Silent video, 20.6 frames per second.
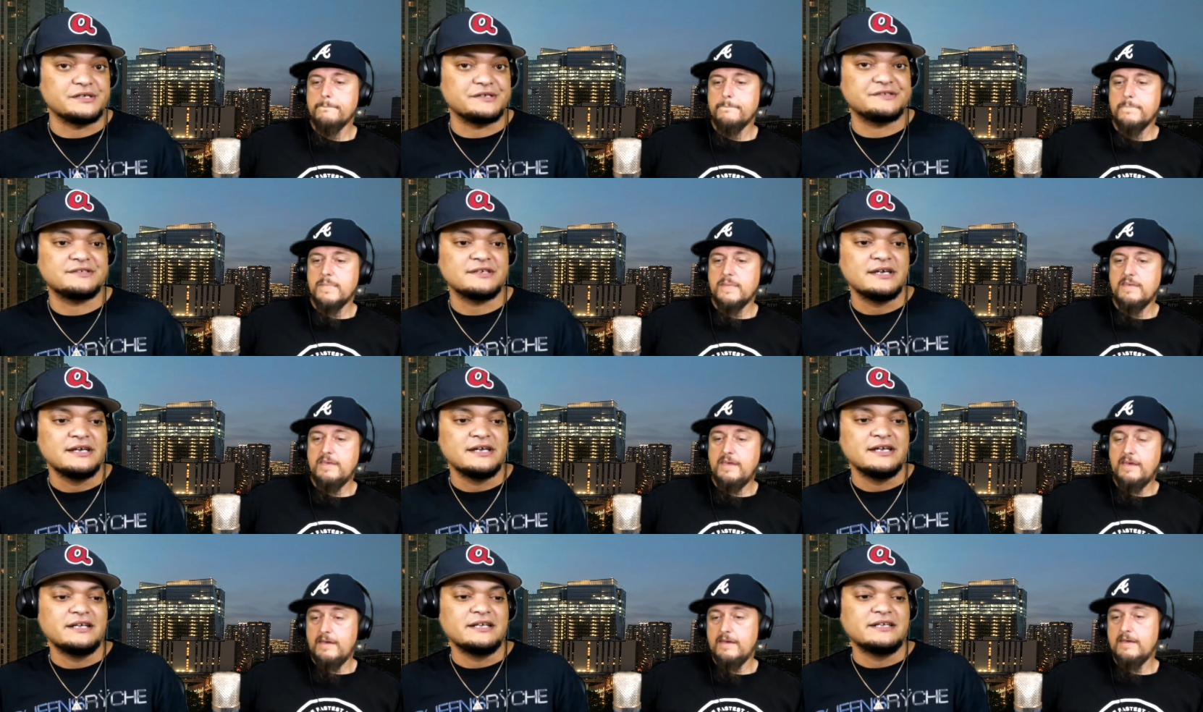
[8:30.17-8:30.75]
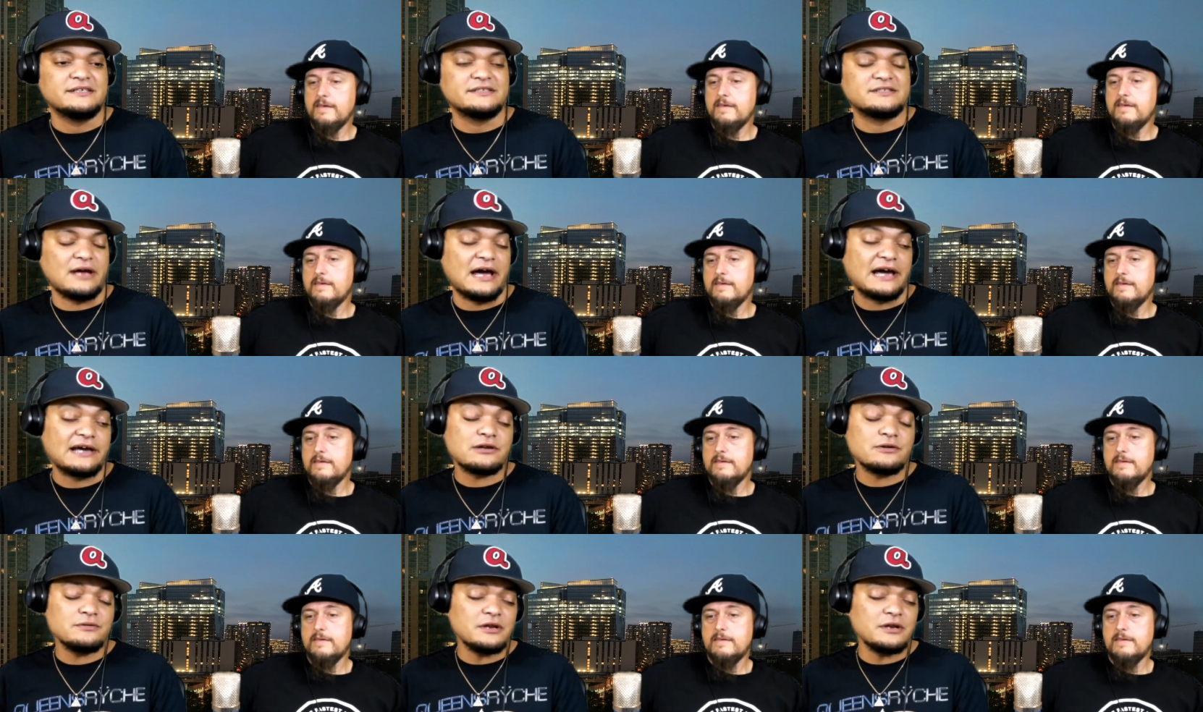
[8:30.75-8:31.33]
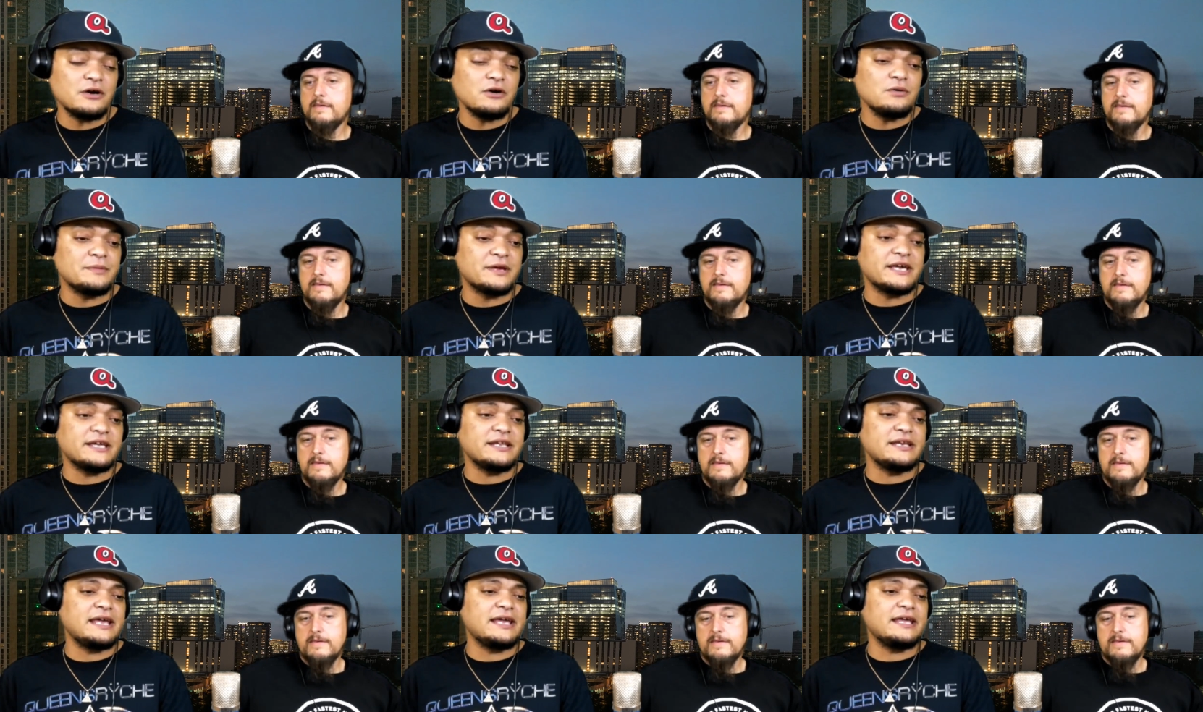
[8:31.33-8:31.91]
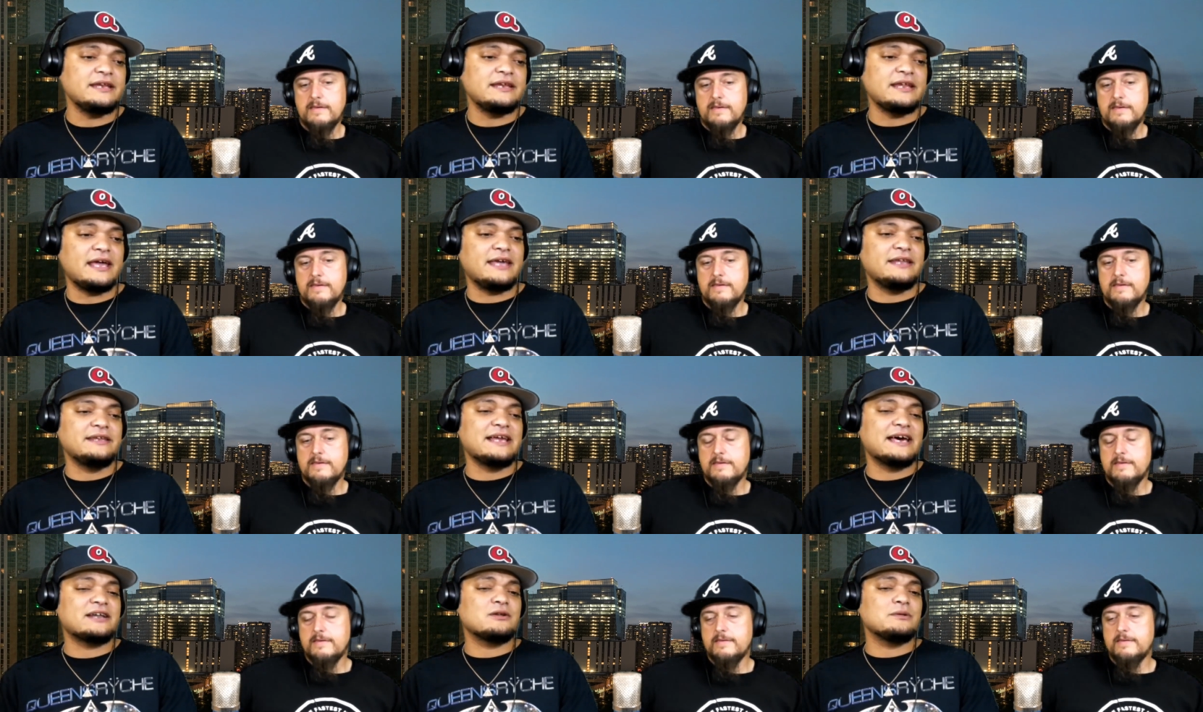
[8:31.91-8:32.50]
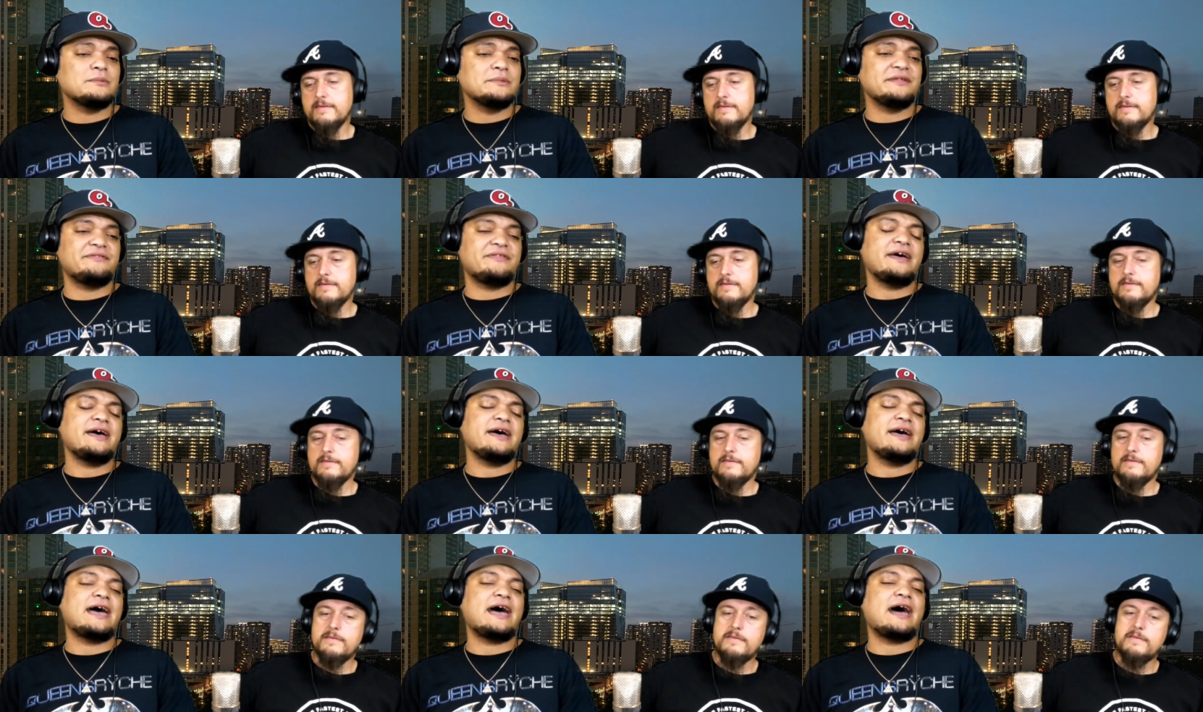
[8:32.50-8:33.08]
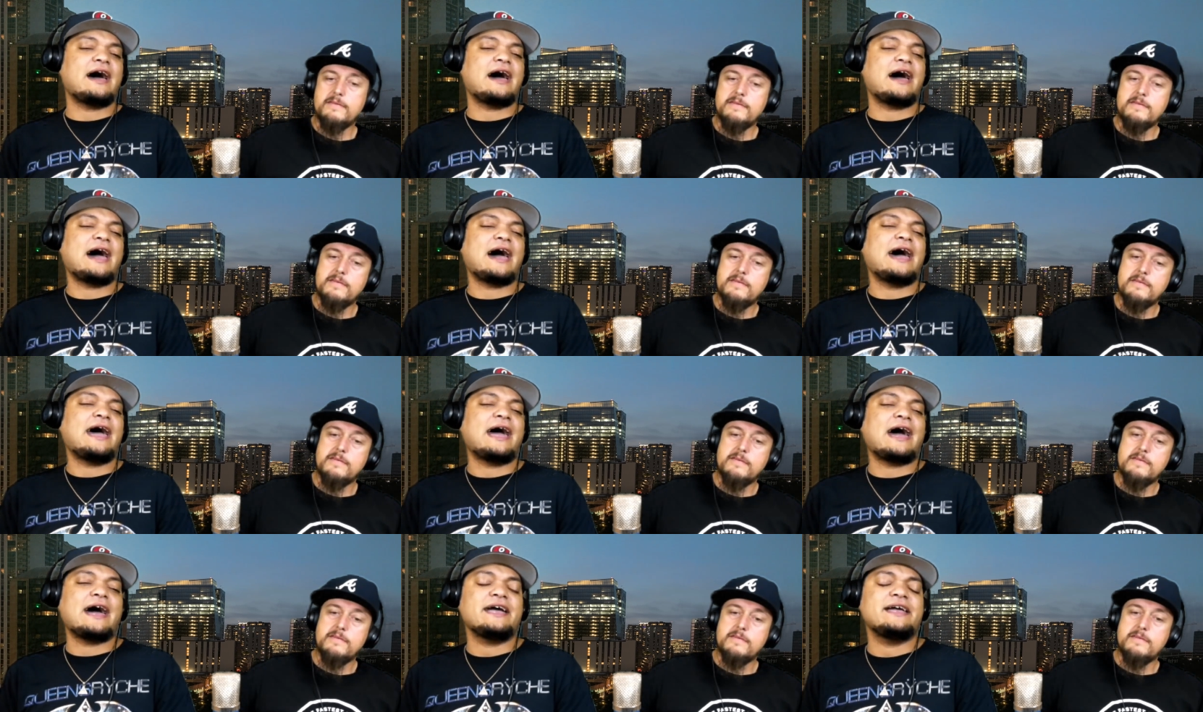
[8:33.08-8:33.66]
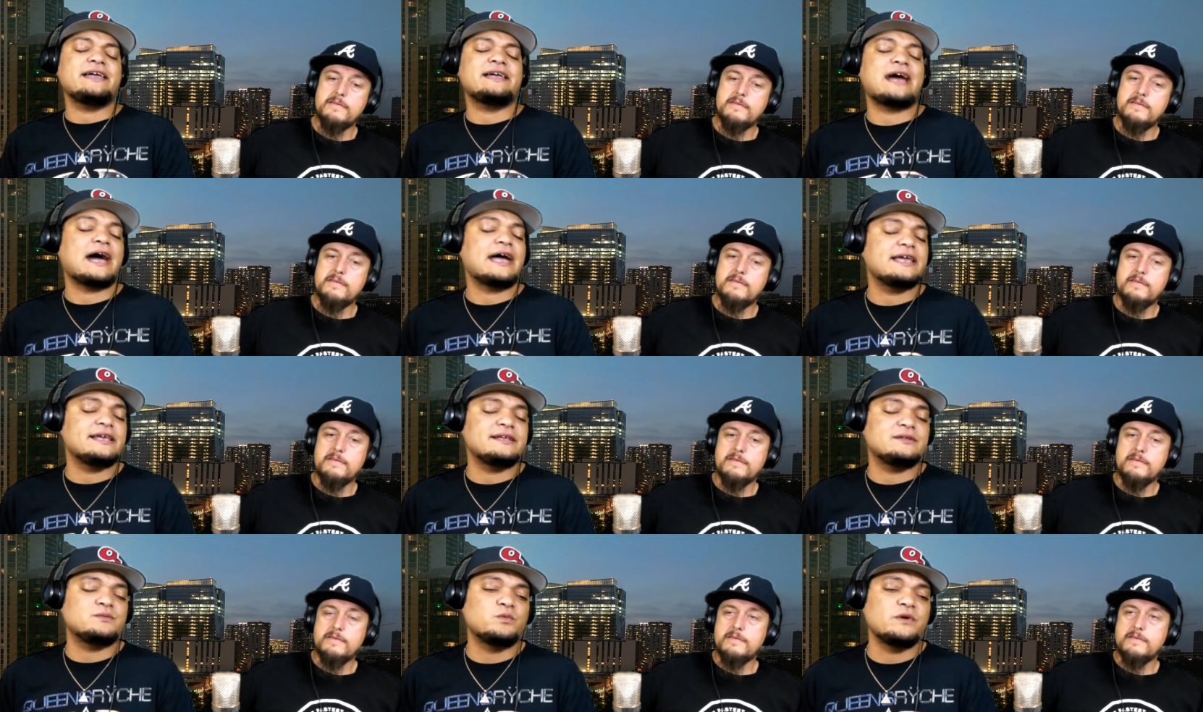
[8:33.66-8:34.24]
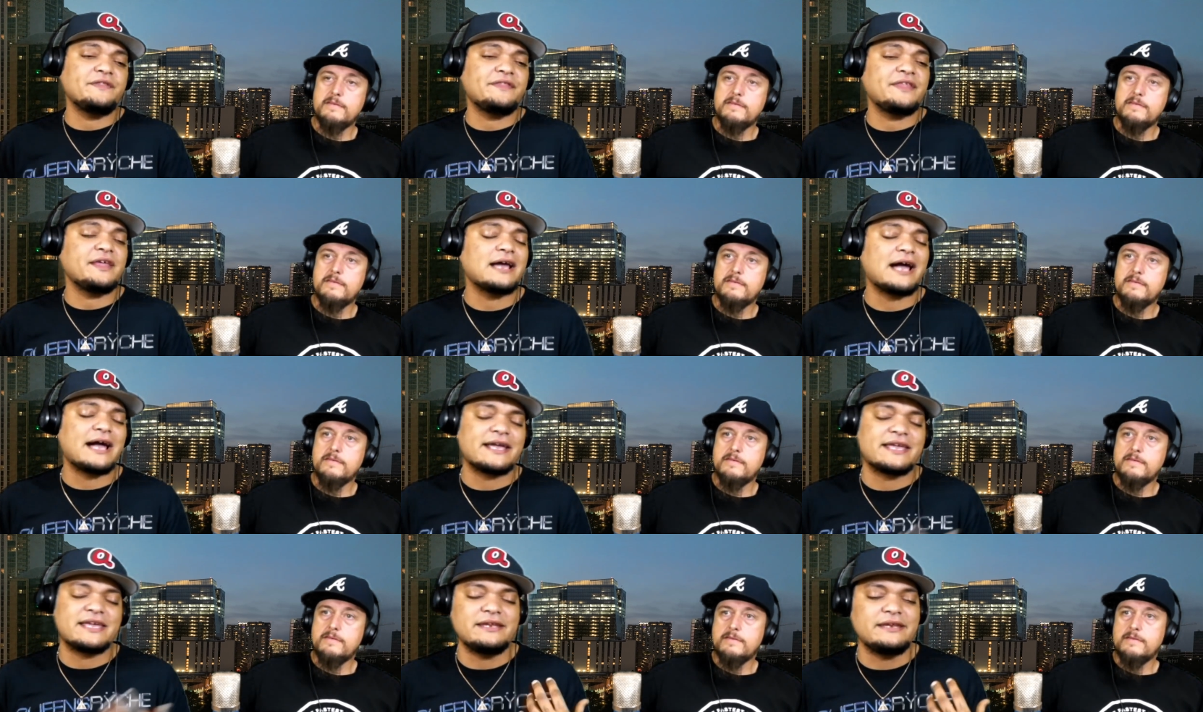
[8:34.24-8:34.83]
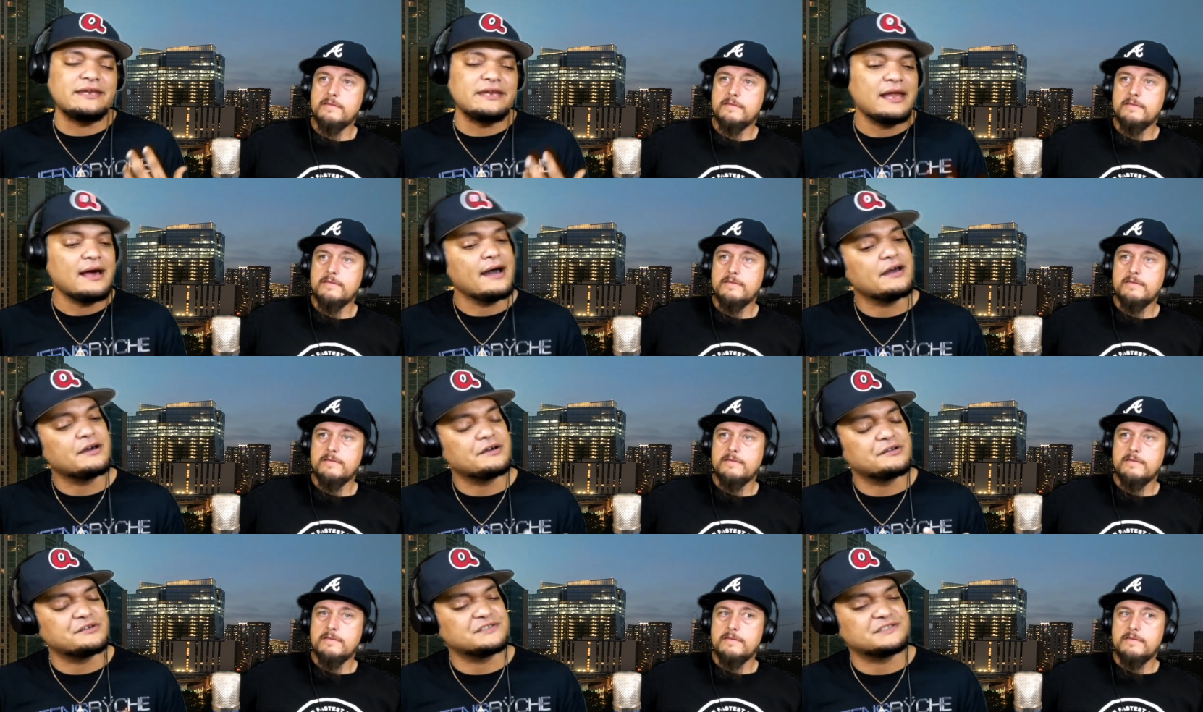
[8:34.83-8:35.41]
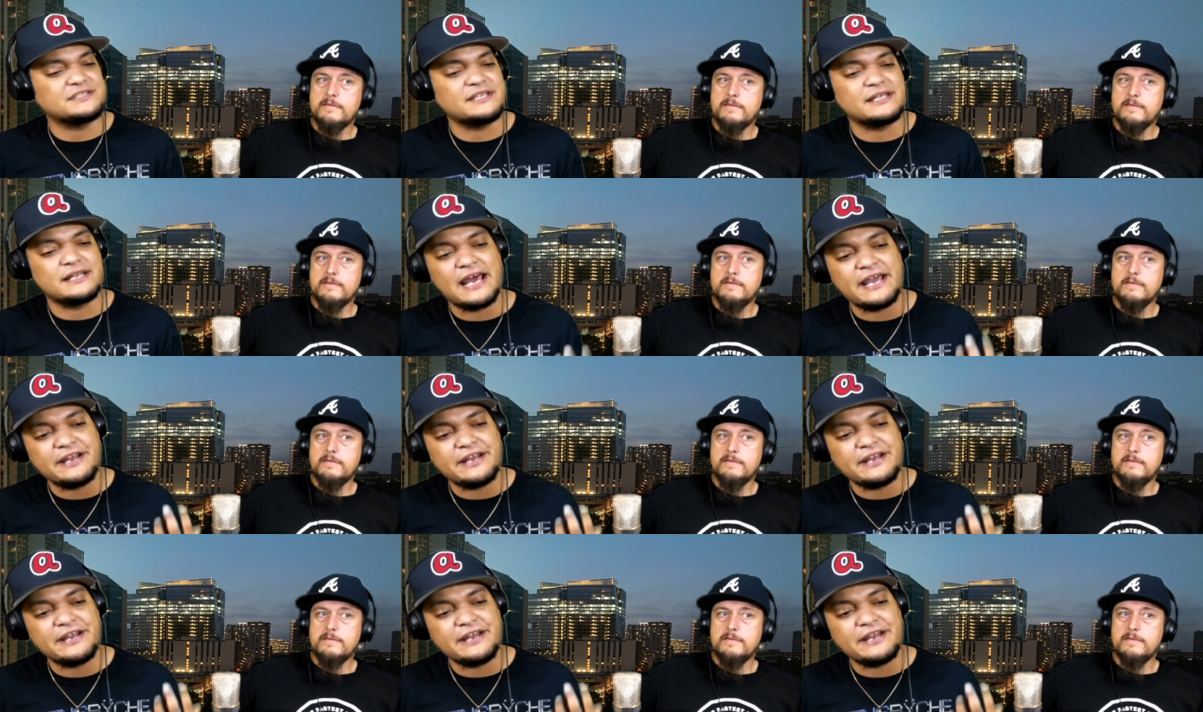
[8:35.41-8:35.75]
Speaker 1: this. Yeah. So I don't know, man. And and not only that, I, I I one thing I cannot understand.